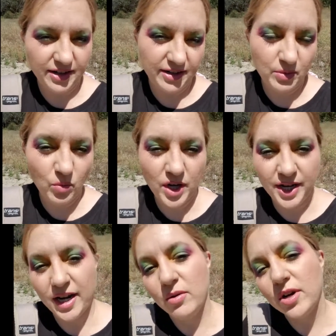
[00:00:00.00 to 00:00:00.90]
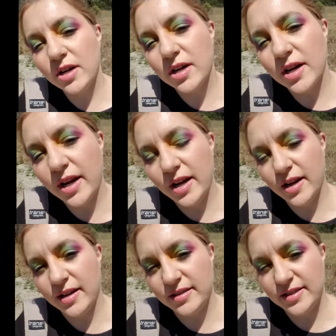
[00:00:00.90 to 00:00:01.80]
1 hour
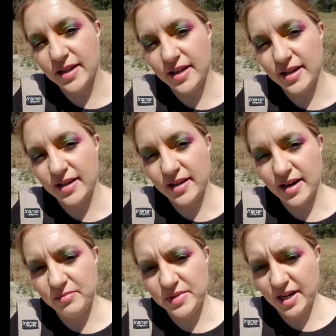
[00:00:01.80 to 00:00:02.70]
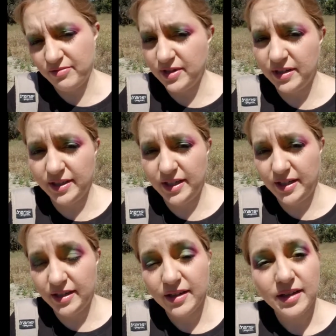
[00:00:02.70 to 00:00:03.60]
and I'm definitely
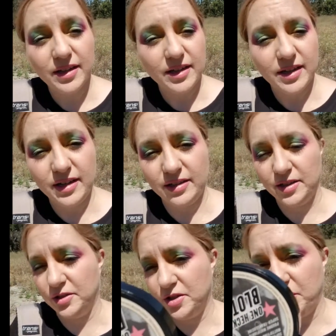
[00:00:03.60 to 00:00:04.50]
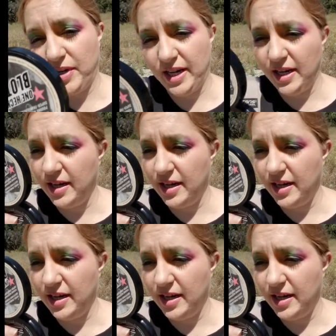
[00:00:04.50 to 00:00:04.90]
getting a little dewy,